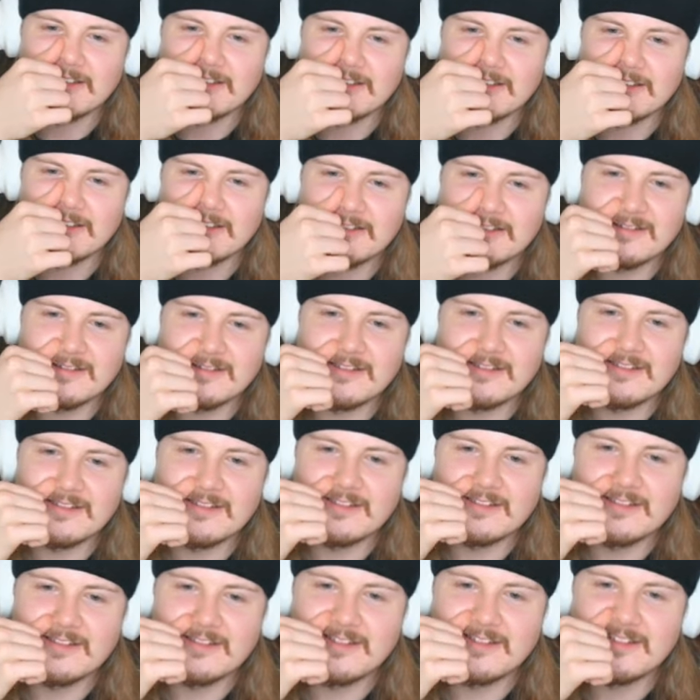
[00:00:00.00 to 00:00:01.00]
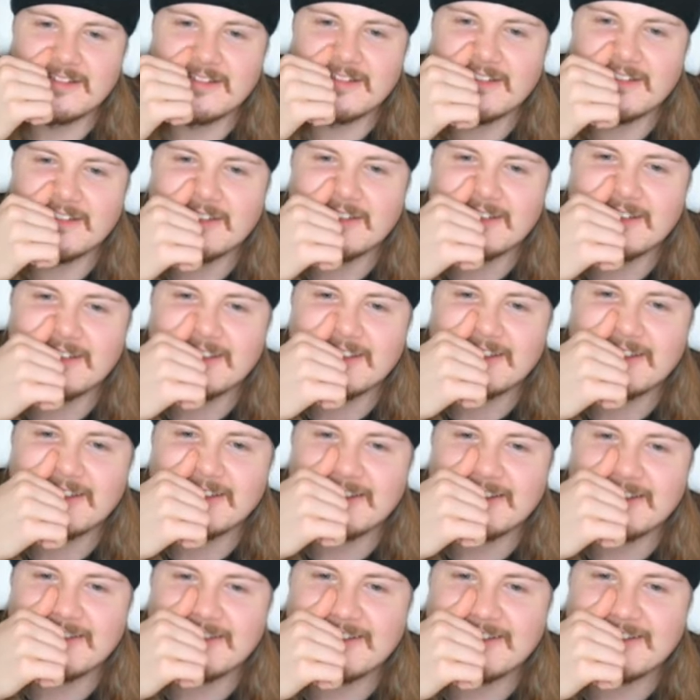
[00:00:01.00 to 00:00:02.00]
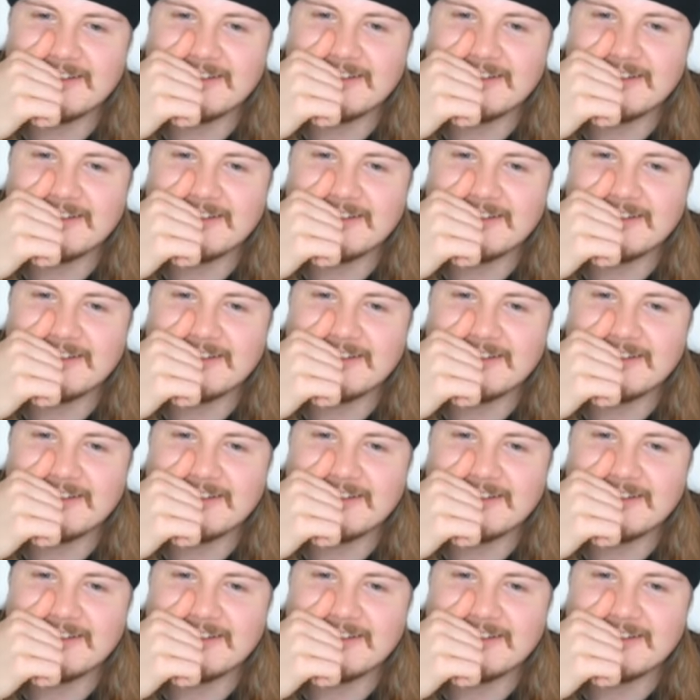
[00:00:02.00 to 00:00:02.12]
Yeah, he works at a water treatment plant.